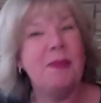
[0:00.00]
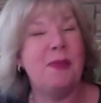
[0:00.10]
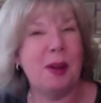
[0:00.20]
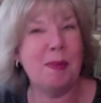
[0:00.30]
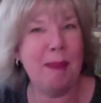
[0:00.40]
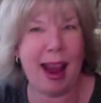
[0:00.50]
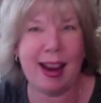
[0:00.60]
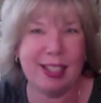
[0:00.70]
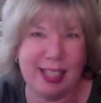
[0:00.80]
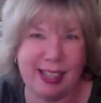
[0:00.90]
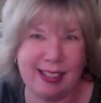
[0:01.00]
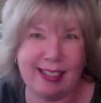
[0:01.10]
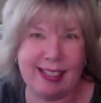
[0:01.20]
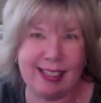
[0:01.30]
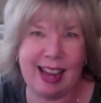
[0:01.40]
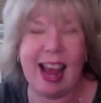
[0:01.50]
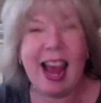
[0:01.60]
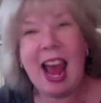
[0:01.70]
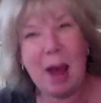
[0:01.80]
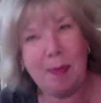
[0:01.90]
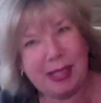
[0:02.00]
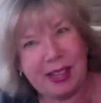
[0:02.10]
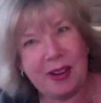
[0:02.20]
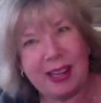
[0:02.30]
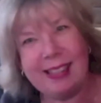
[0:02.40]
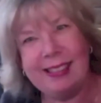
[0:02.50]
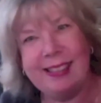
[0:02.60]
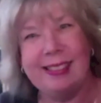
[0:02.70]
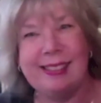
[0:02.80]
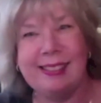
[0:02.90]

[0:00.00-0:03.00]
from my heart to yours, happy sewing!